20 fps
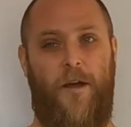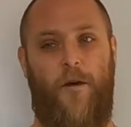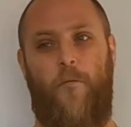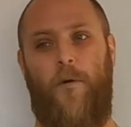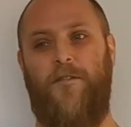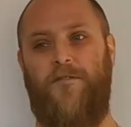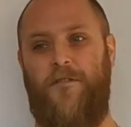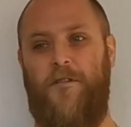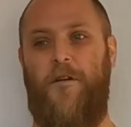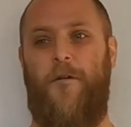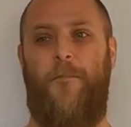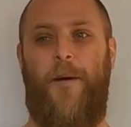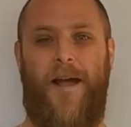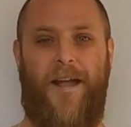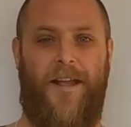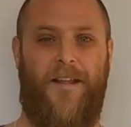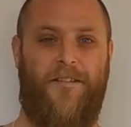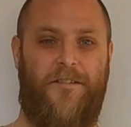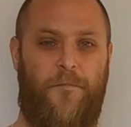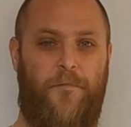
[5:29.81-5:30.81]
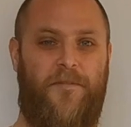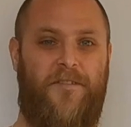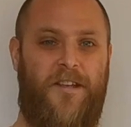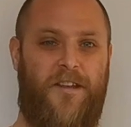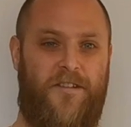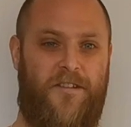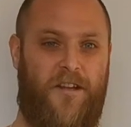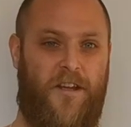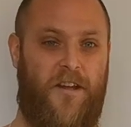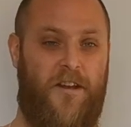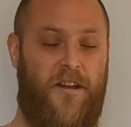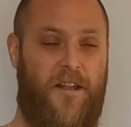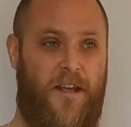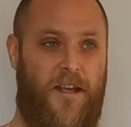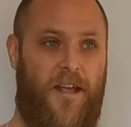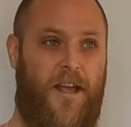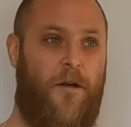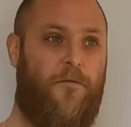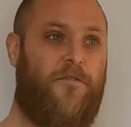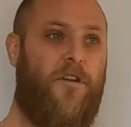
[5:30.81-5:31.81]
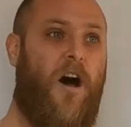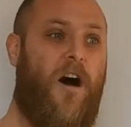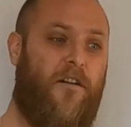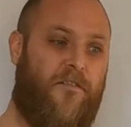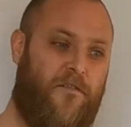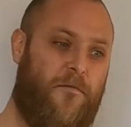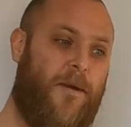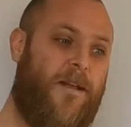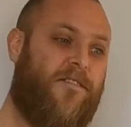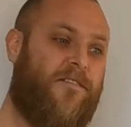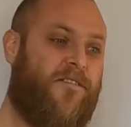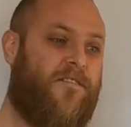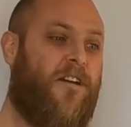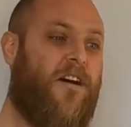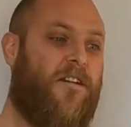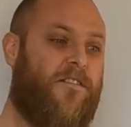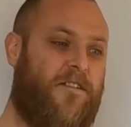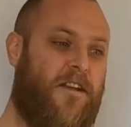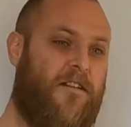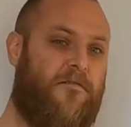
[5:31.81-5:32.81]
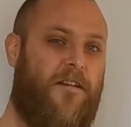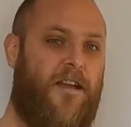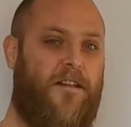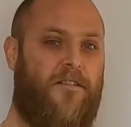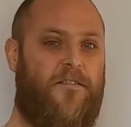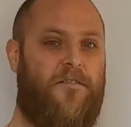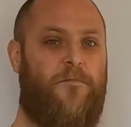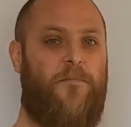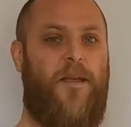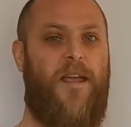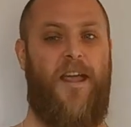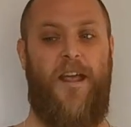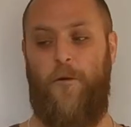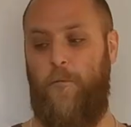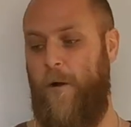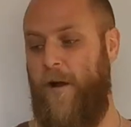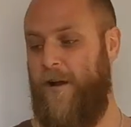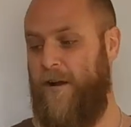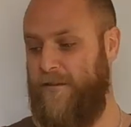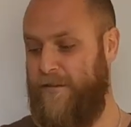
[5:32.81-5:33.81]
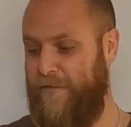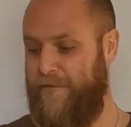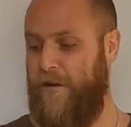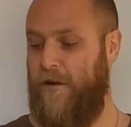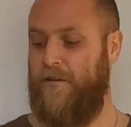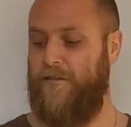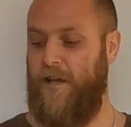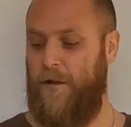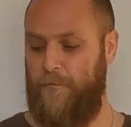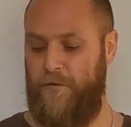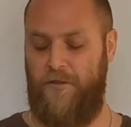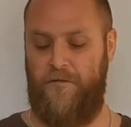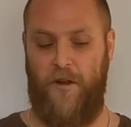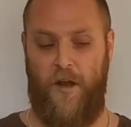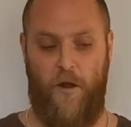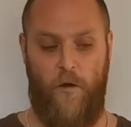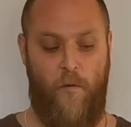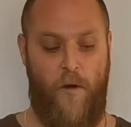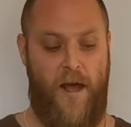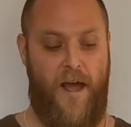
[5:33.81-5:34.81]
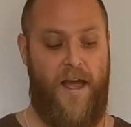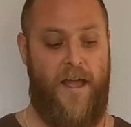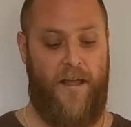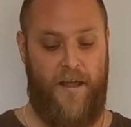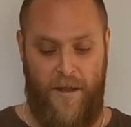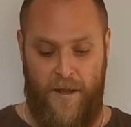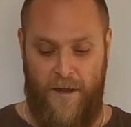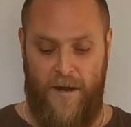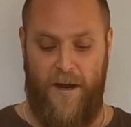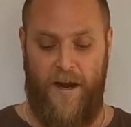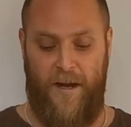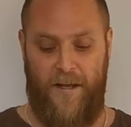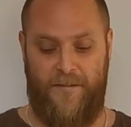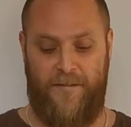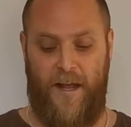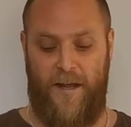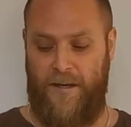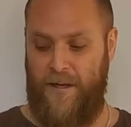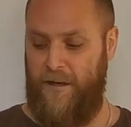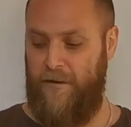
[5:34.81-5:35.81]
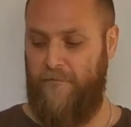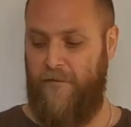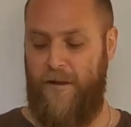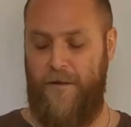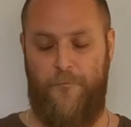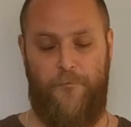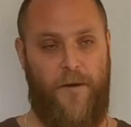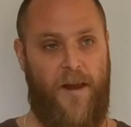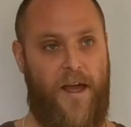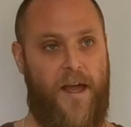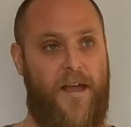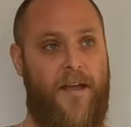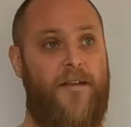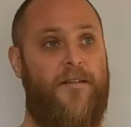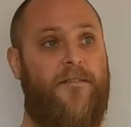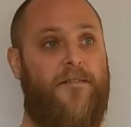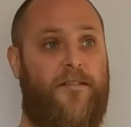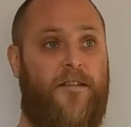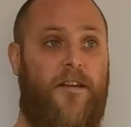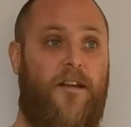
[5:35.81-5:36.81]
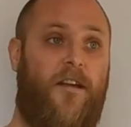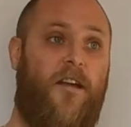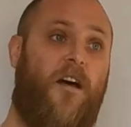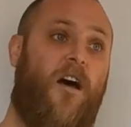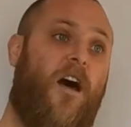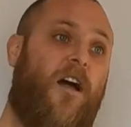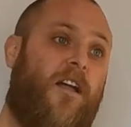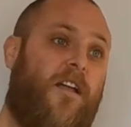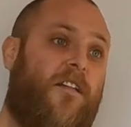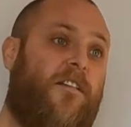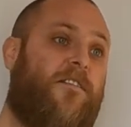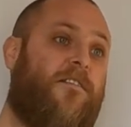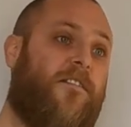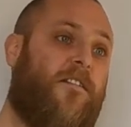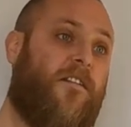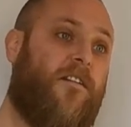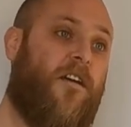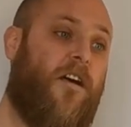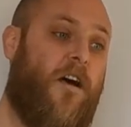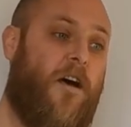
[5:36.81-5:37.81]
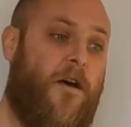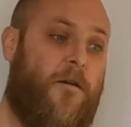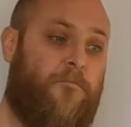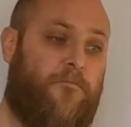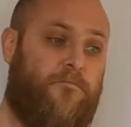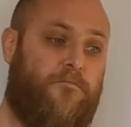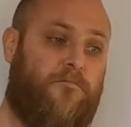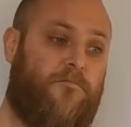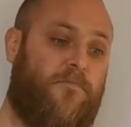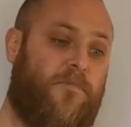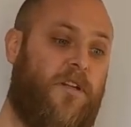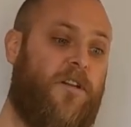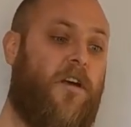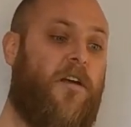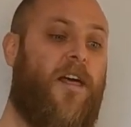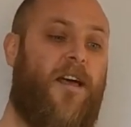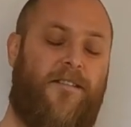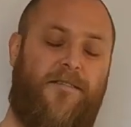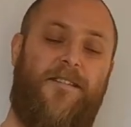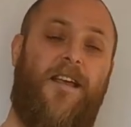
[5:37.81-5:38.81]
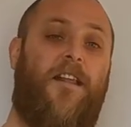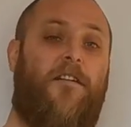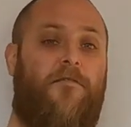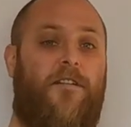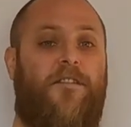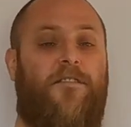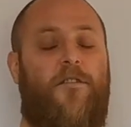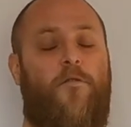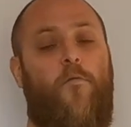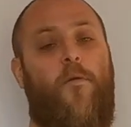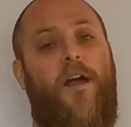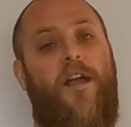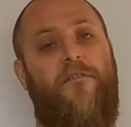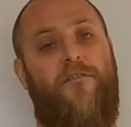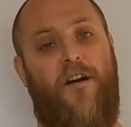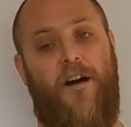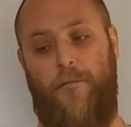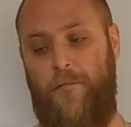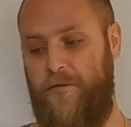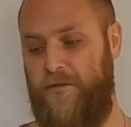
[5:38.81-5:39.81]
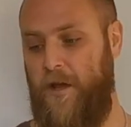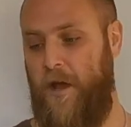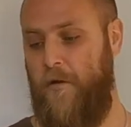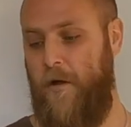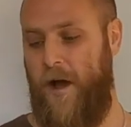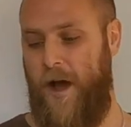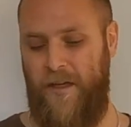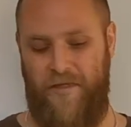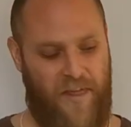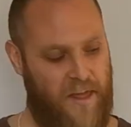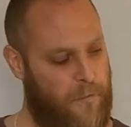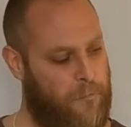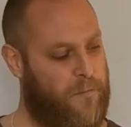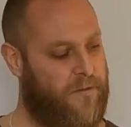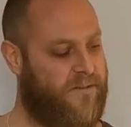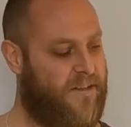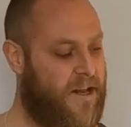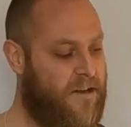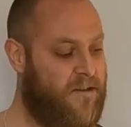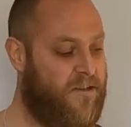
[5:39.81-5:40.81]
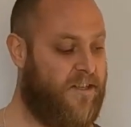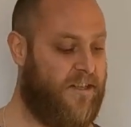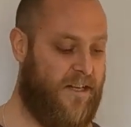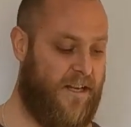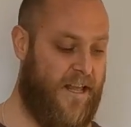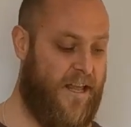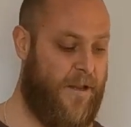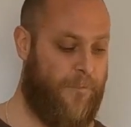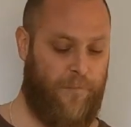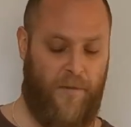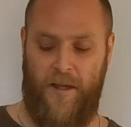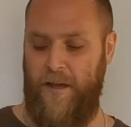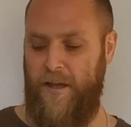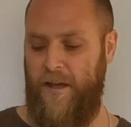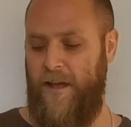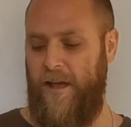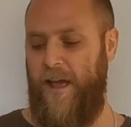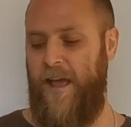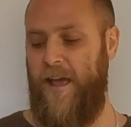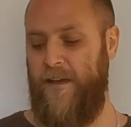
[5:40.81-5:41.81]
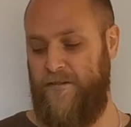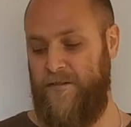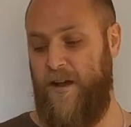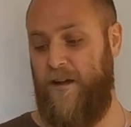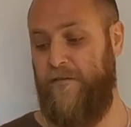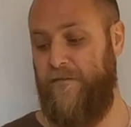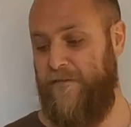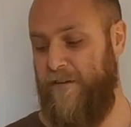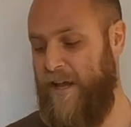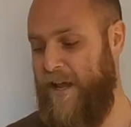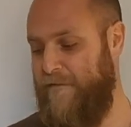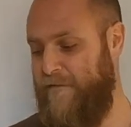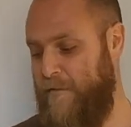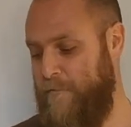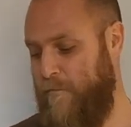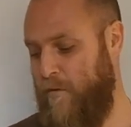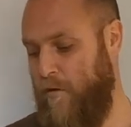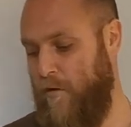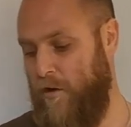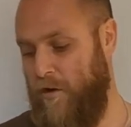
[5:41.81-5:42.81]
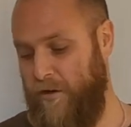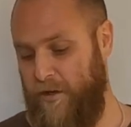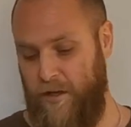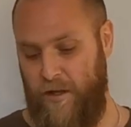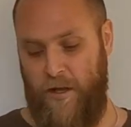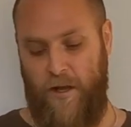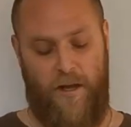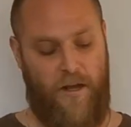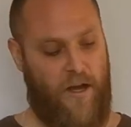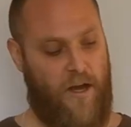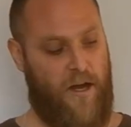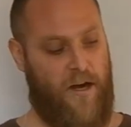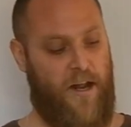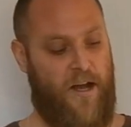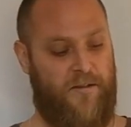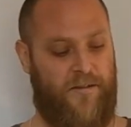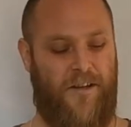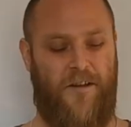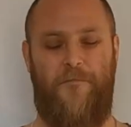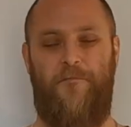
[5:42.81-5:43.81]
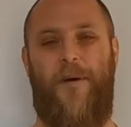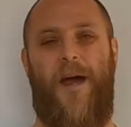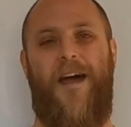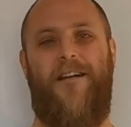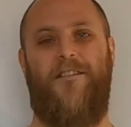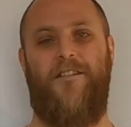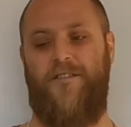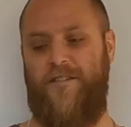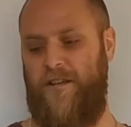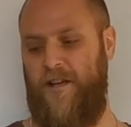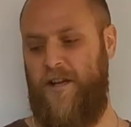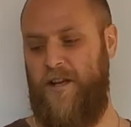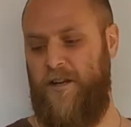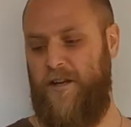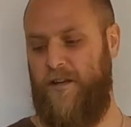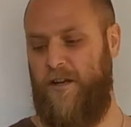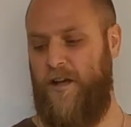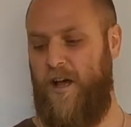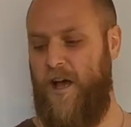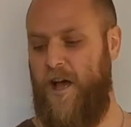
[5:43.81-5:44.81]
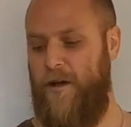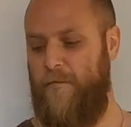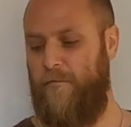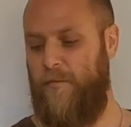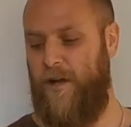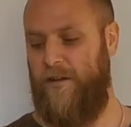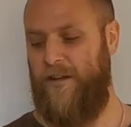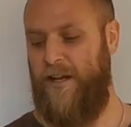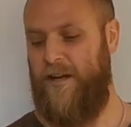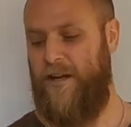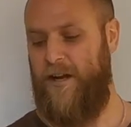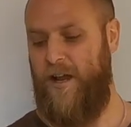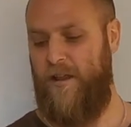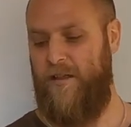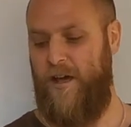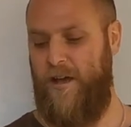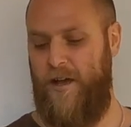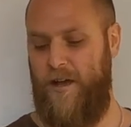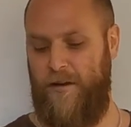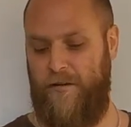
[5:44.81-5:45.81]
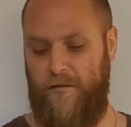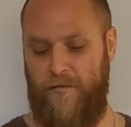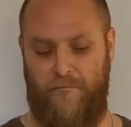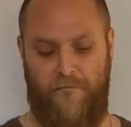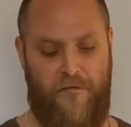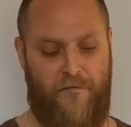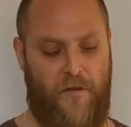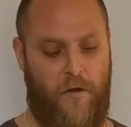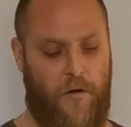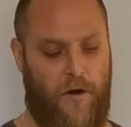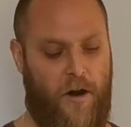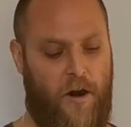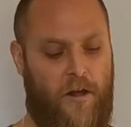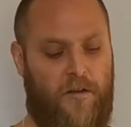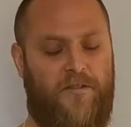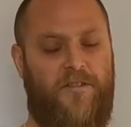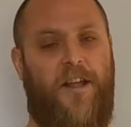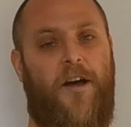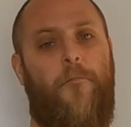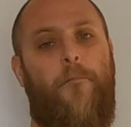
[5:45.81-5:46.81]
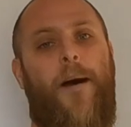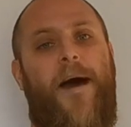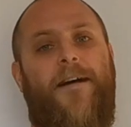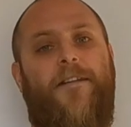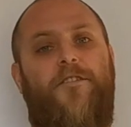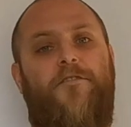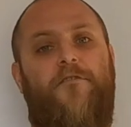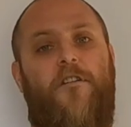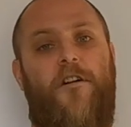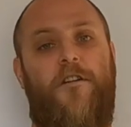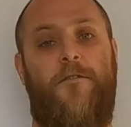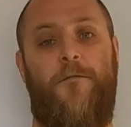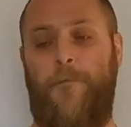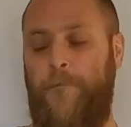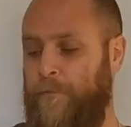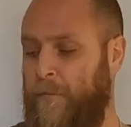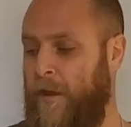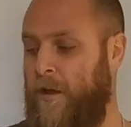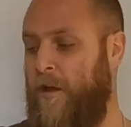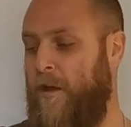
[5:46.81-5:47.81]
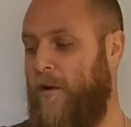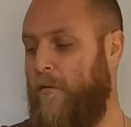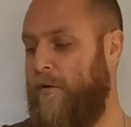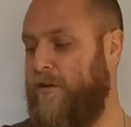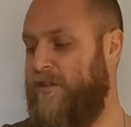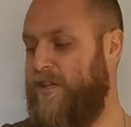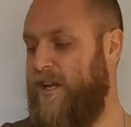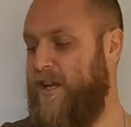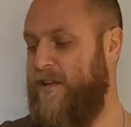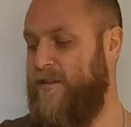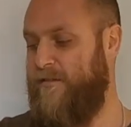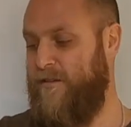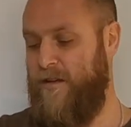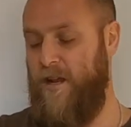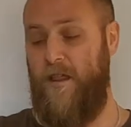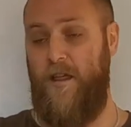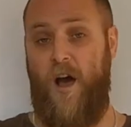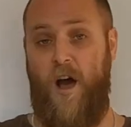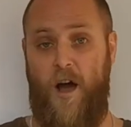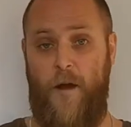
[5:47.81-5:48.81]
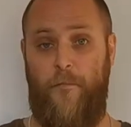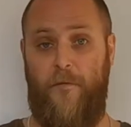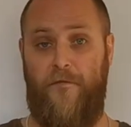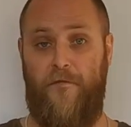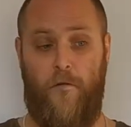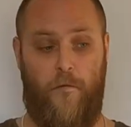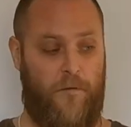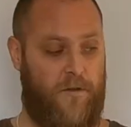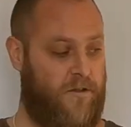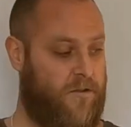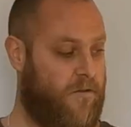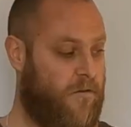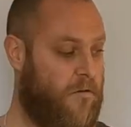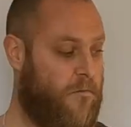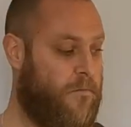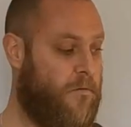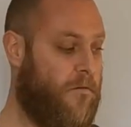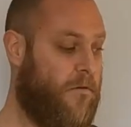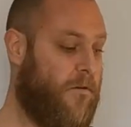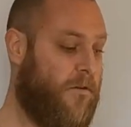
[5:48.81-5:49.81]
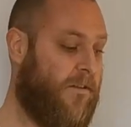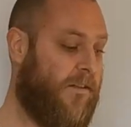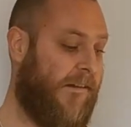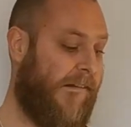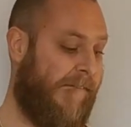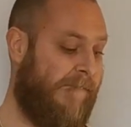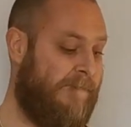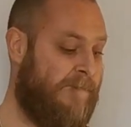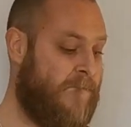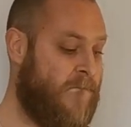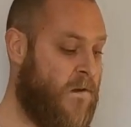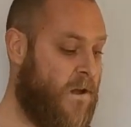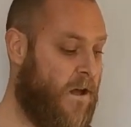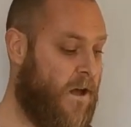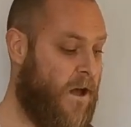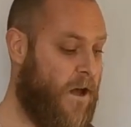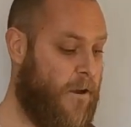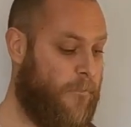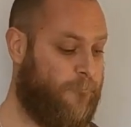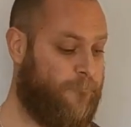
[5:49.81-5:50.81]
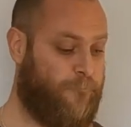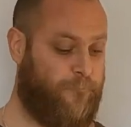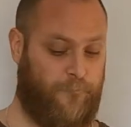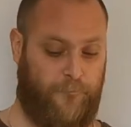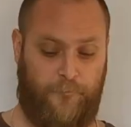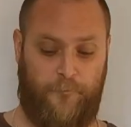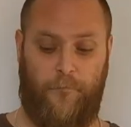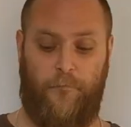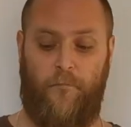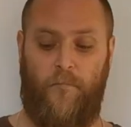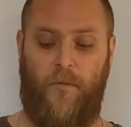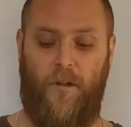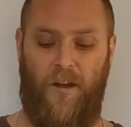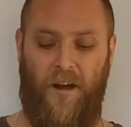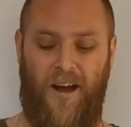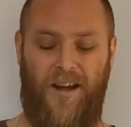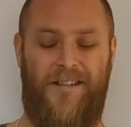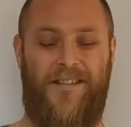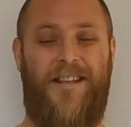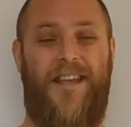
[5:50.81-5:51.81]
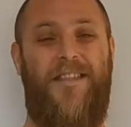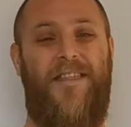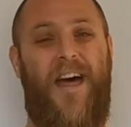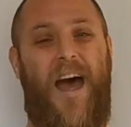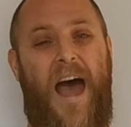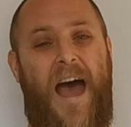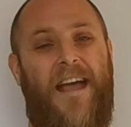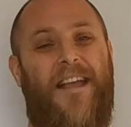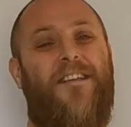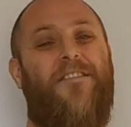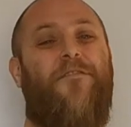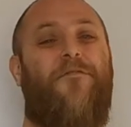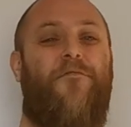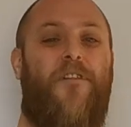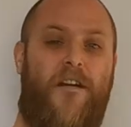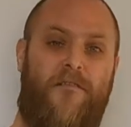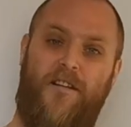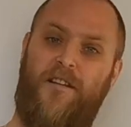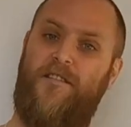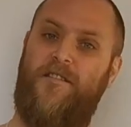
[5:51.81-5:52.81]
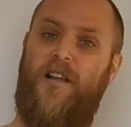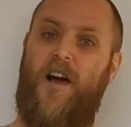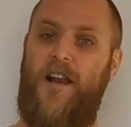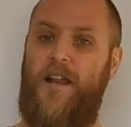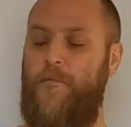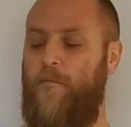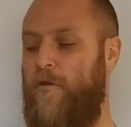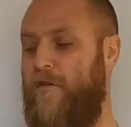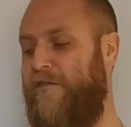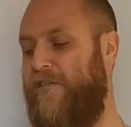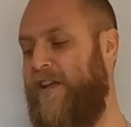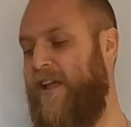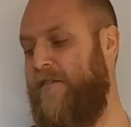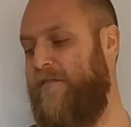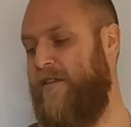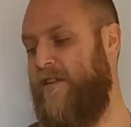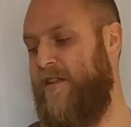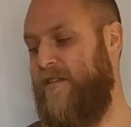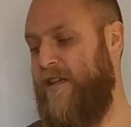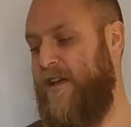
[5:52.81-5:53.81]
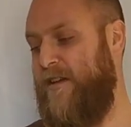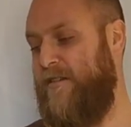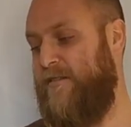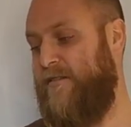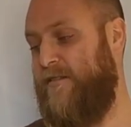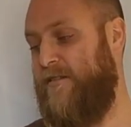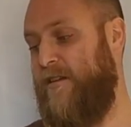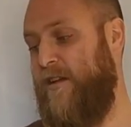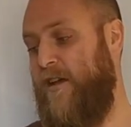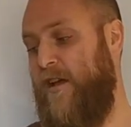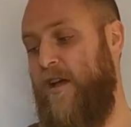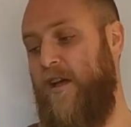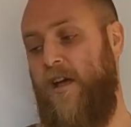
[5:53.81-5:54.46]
Once I got back into position, it was hard for me to start generating speed, whereas if I was up straight away in exactly the right place, I could that set the rest of the wave up. So I think potentially it is an unforgiving board. And as a comparison, I did another review on a Lost El Patron, which is another high performance shortboard. I'd say that is very slightly more forgiving than this.